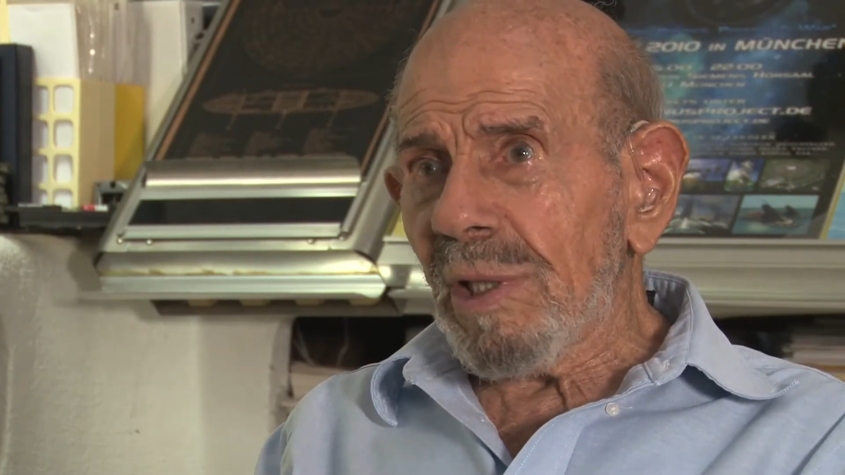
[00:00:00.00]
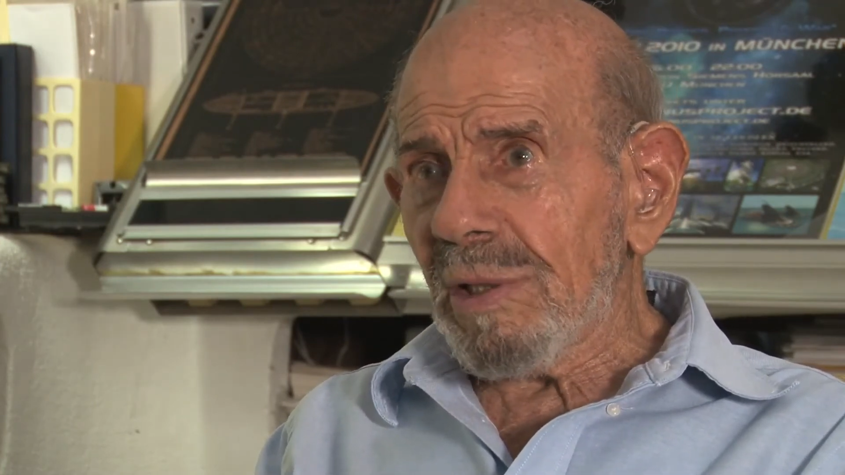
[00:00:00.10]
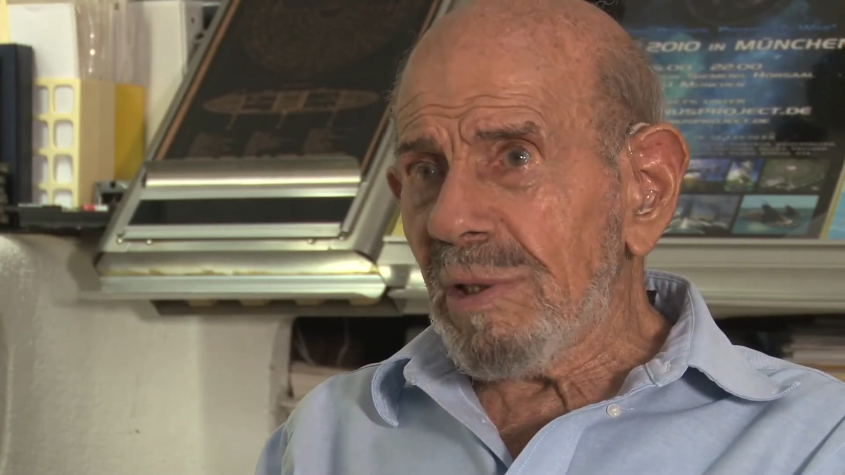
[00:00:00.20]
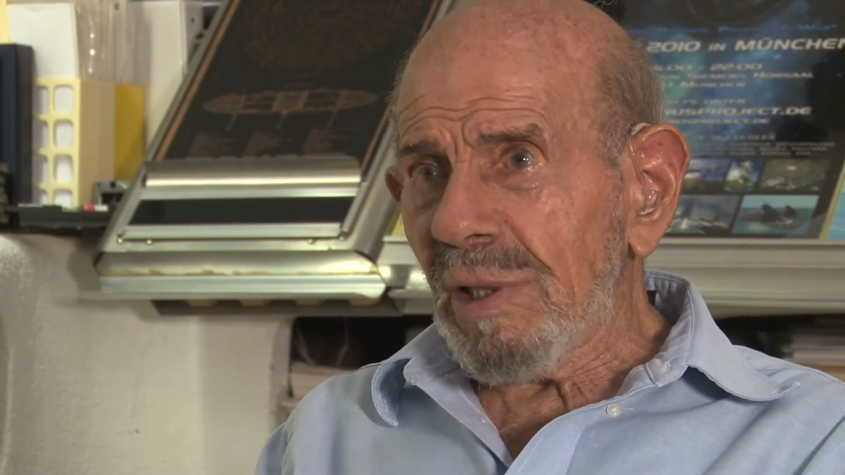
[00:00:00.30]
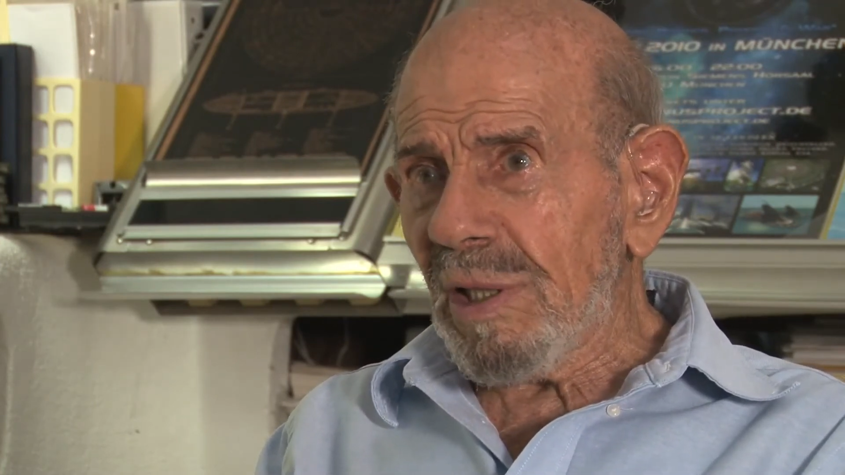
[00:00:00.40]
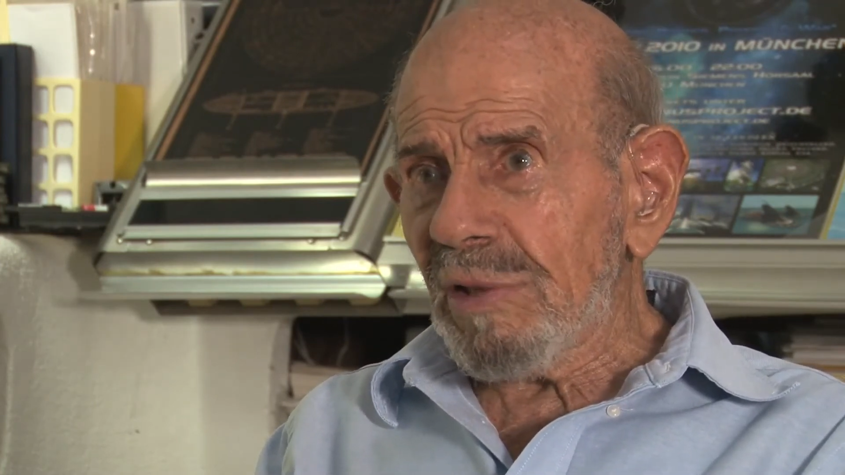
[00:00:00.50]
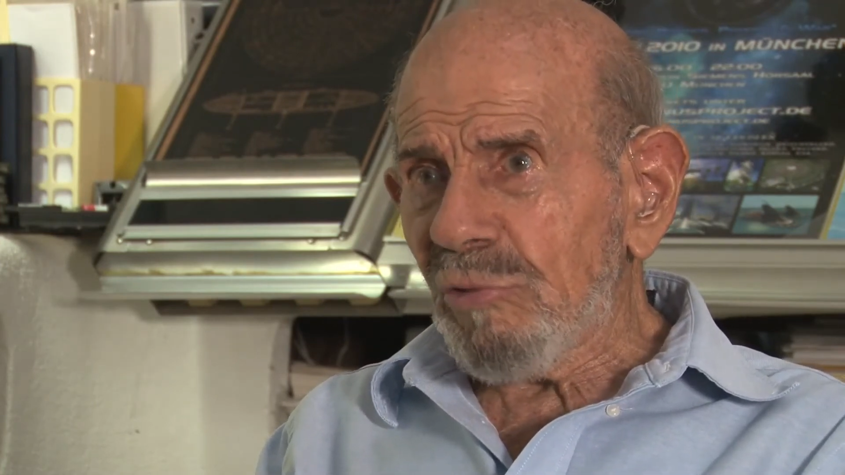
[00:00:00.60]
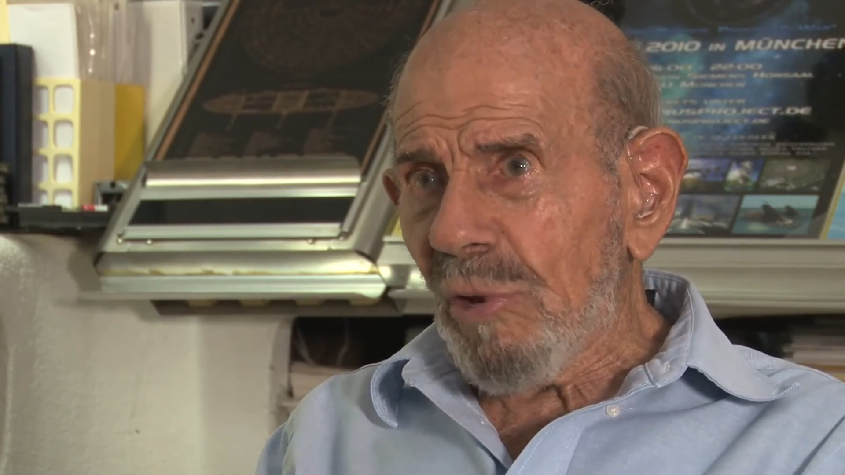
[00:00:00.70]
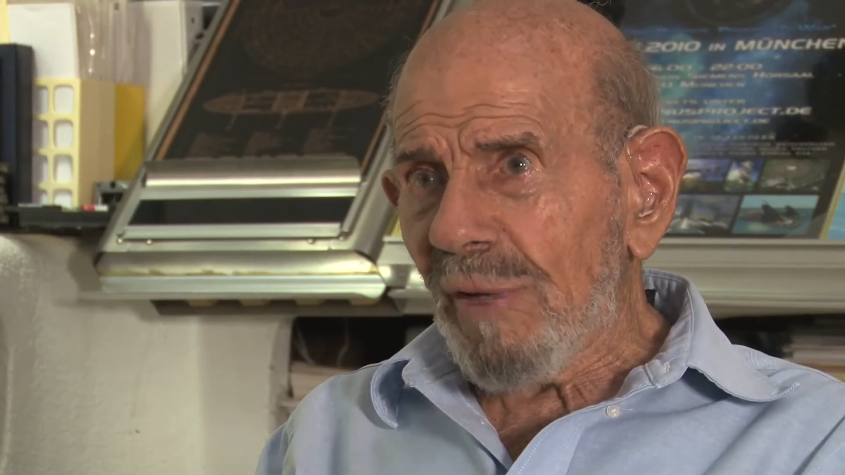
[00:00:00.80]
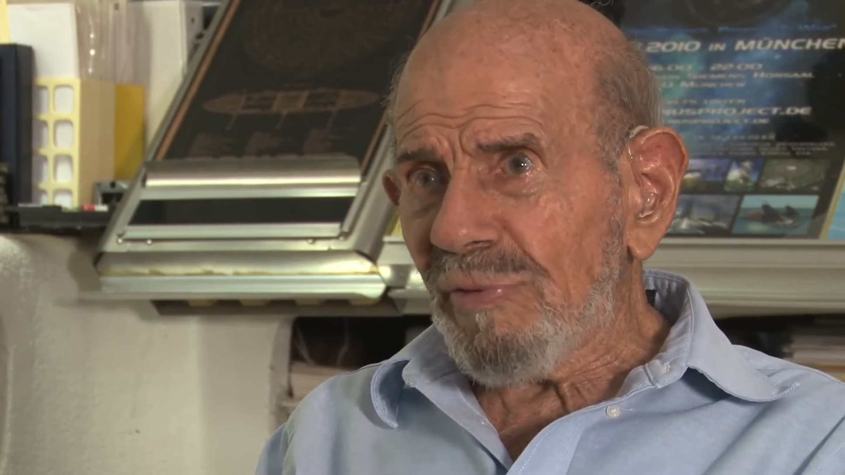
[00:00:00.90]
that it
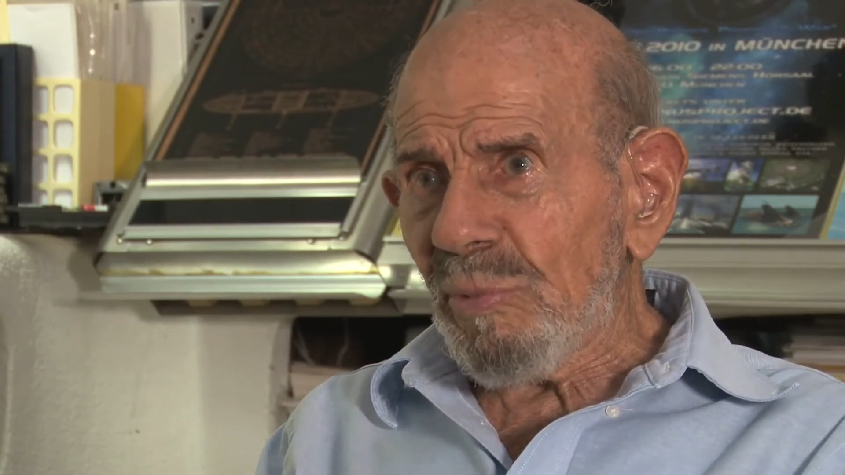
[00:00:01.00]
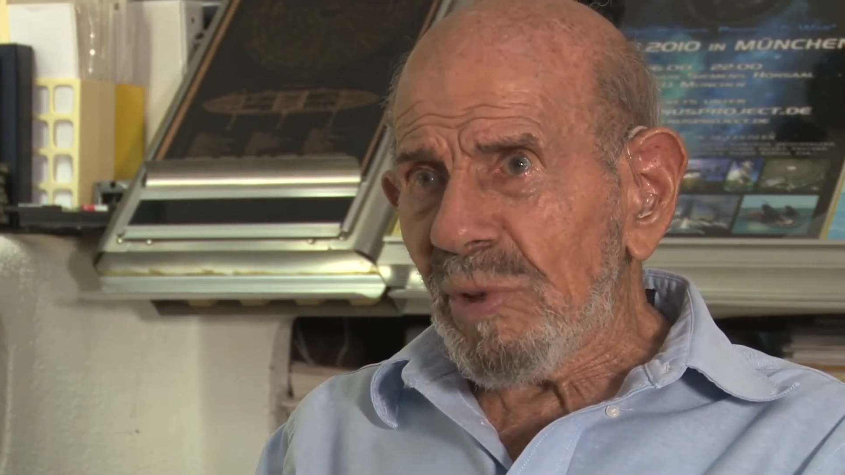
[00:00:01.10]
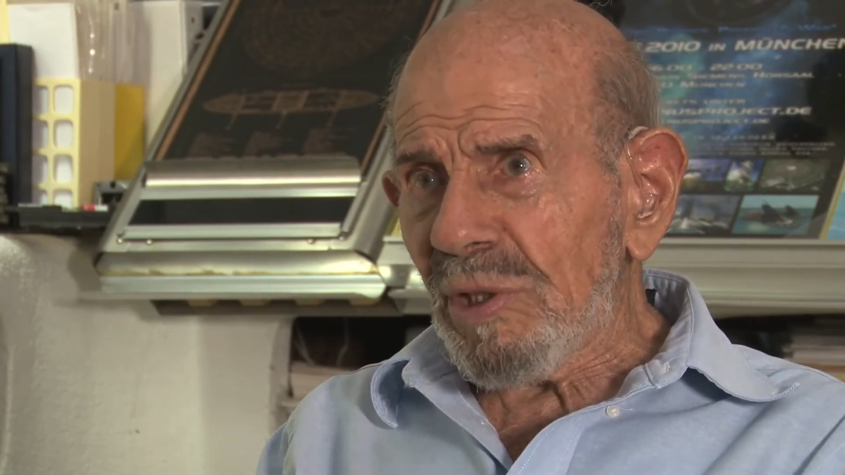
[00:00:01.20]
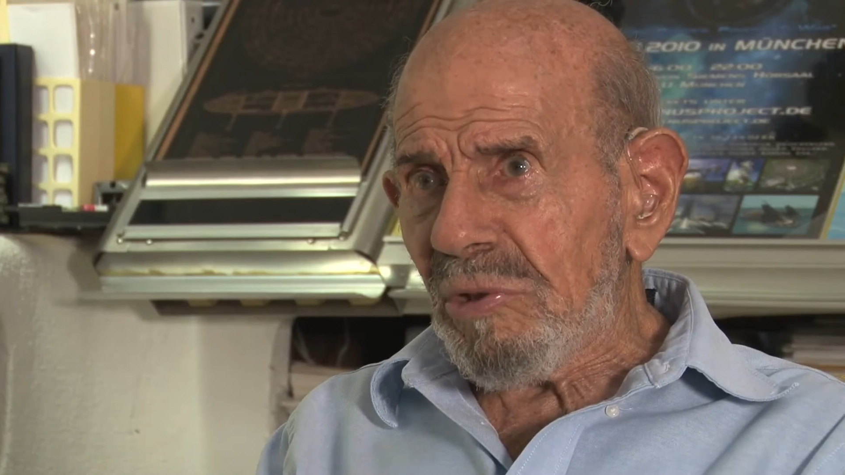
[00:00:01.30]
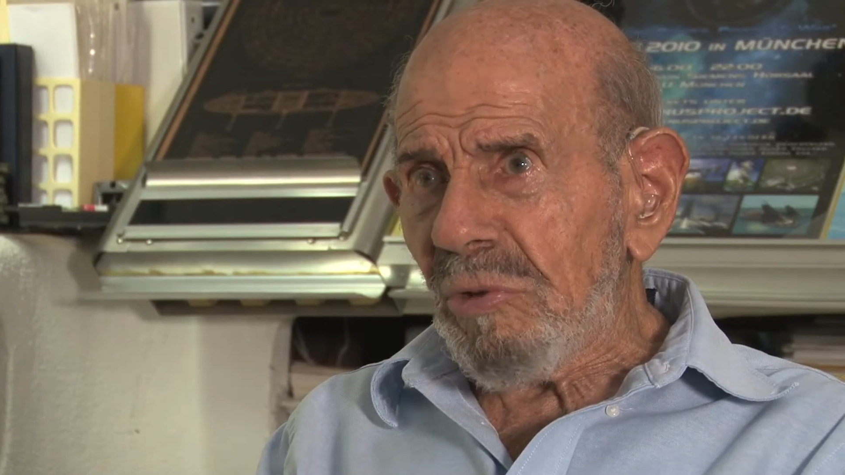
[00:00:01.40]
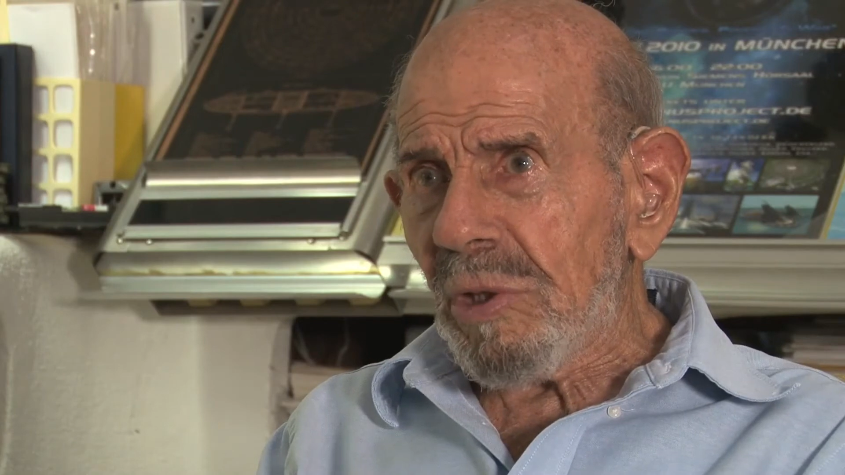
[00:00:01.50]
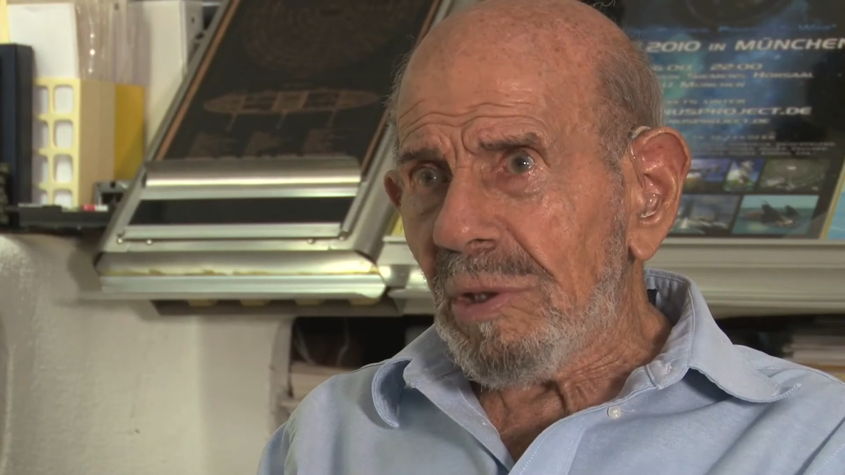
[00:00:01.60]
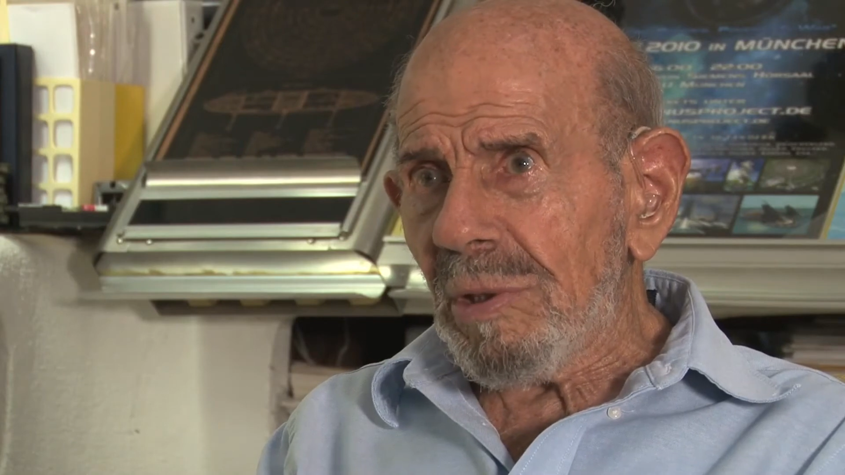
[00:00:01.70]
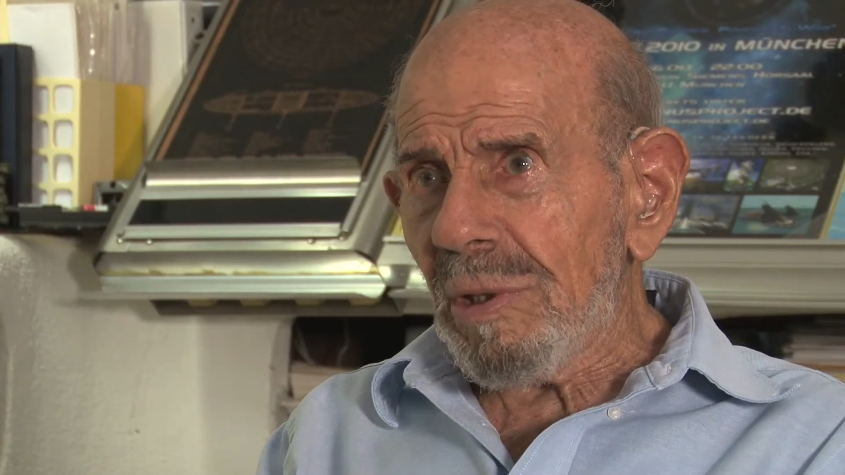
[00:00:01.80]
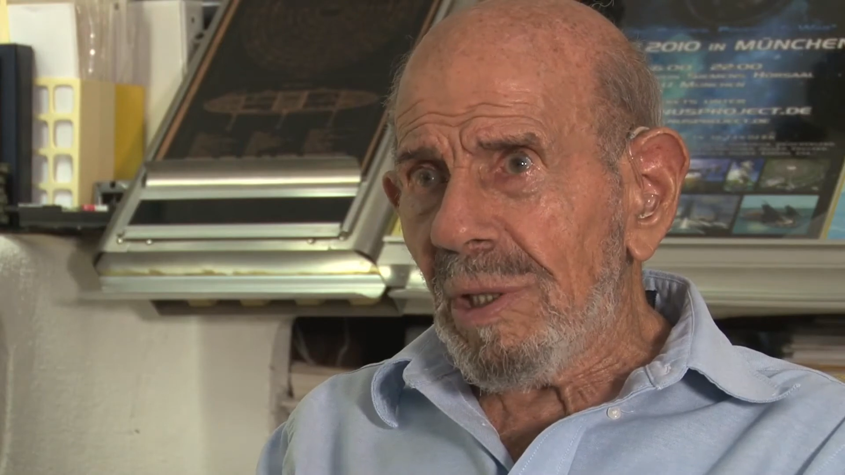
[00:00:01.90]
takes draftsmen to do it.